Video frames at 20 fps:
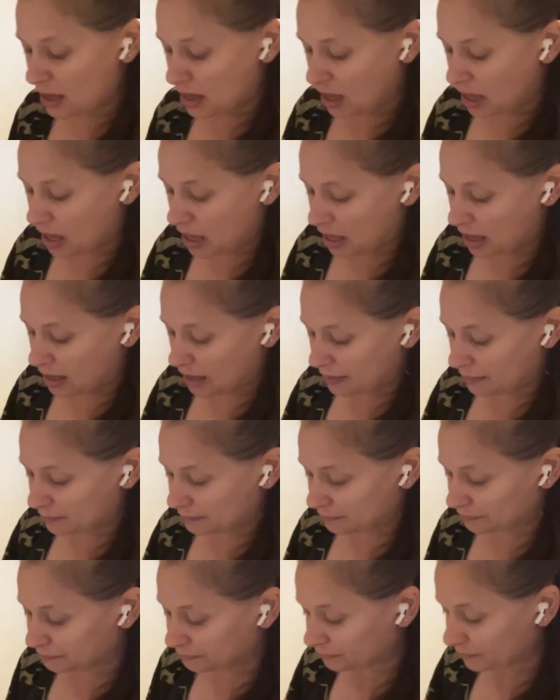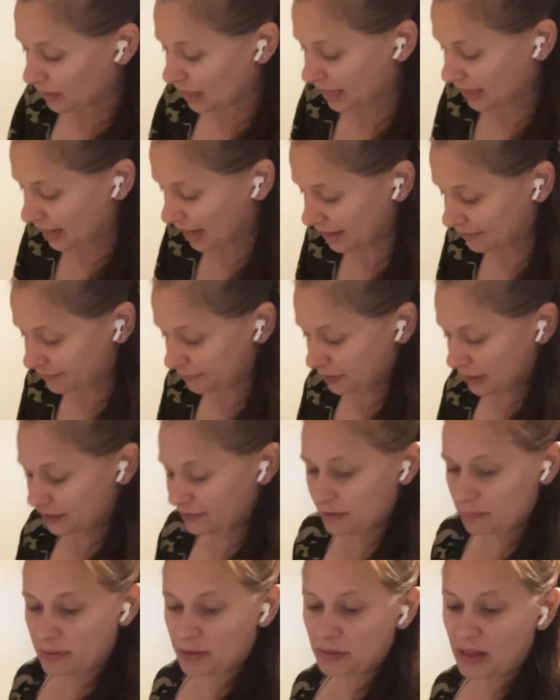And I've
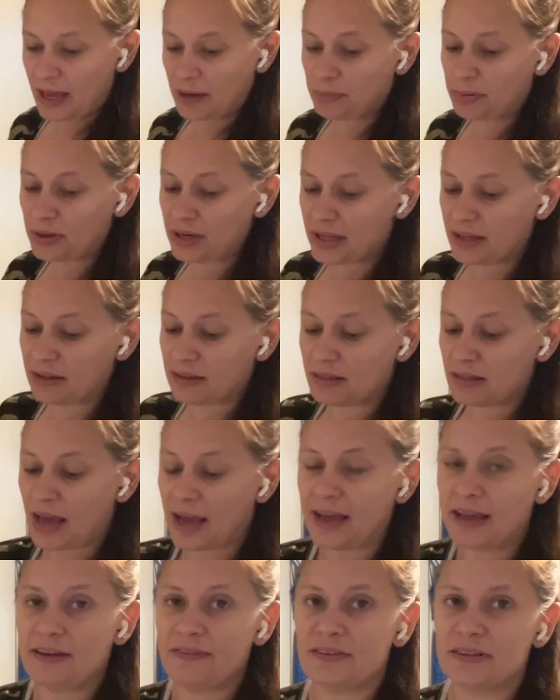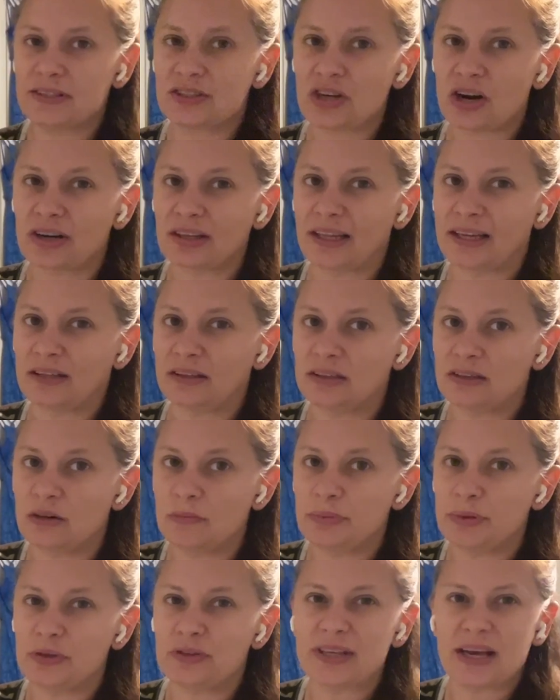even been like I even started like a
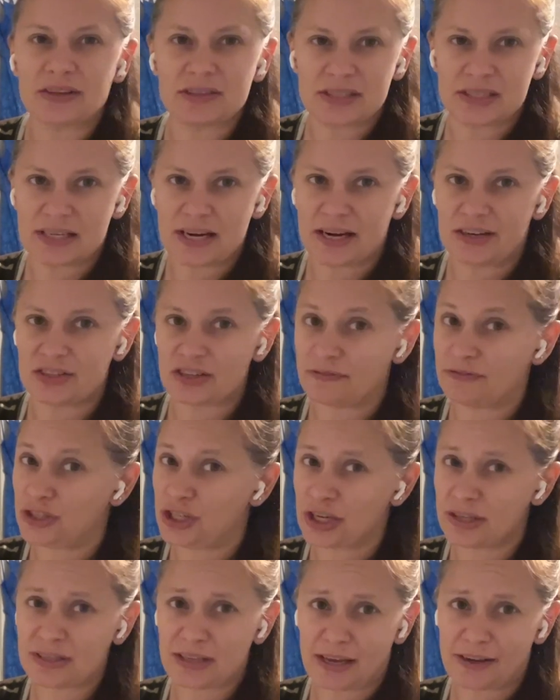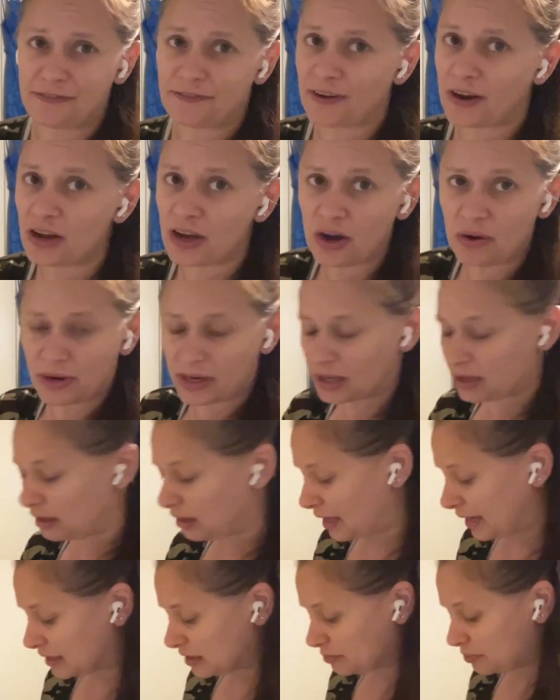little booth downstairs of just like Funko and
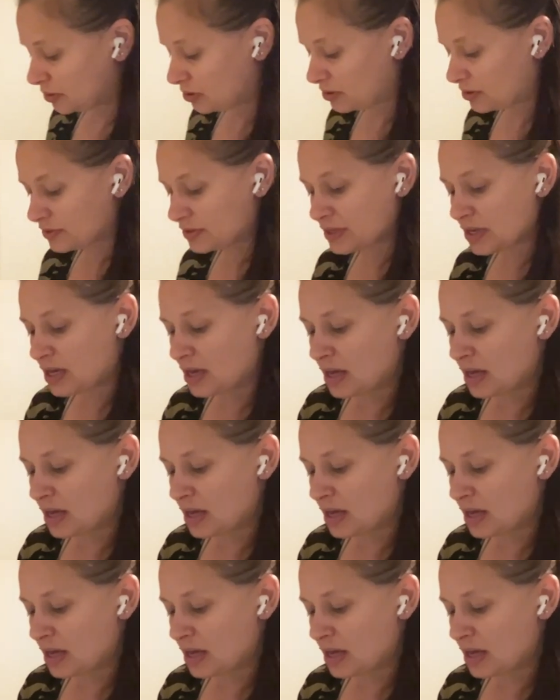collectibles.